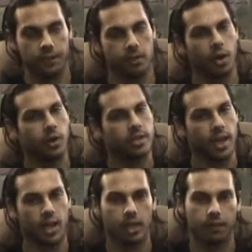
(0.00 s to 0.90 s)
If you go
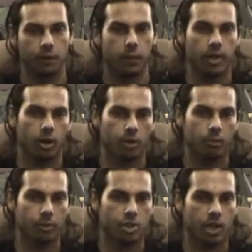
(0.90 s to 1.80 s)
into any of the Wii
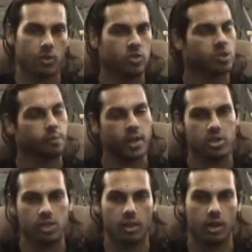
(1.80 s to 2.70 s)
homebrew channels,
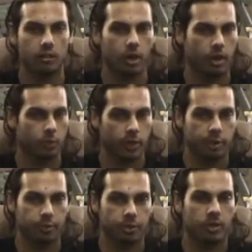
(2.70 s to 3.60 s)
especially on
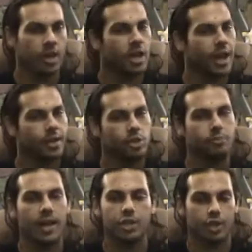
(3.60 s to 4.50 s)
WeeBrew, and
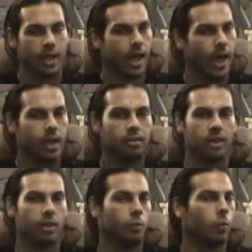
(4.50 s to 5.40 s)
you mention
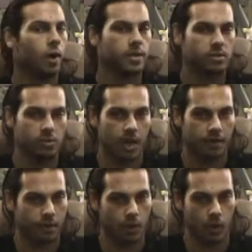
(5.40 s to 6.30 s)
anything
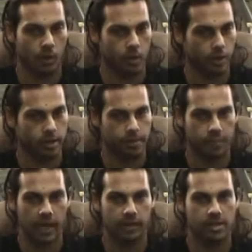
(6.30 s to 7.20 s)
whatsoever according to
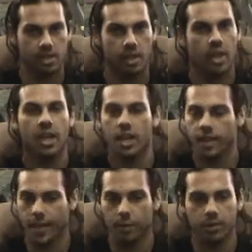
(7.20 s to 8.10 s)
piracy,
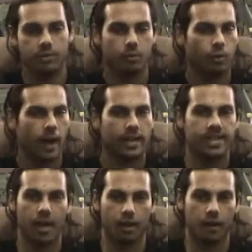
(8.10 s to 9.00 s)
they will
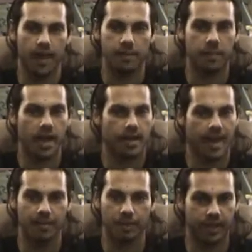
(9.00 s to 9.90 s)
crack down on that ban
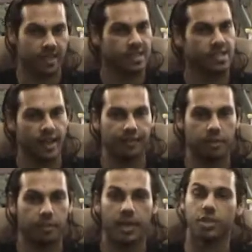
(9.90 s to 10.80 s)
hammer like a son
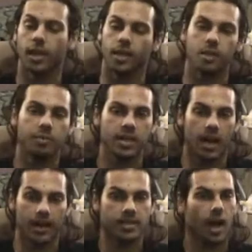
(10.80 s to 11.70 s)
of a bitch, and to be
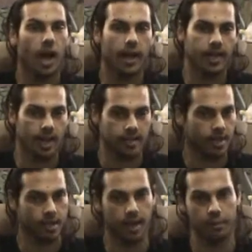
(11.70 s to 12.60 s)
honest, I can't
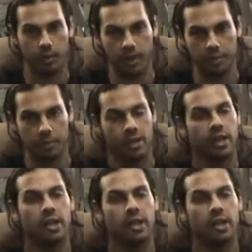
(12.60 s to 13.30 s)
say that I blame them.